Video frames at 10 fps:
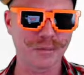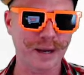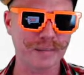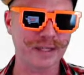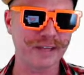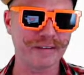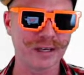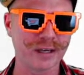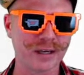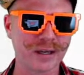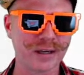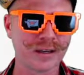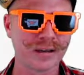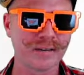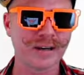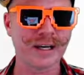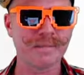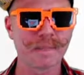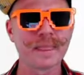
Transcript: might be living, right?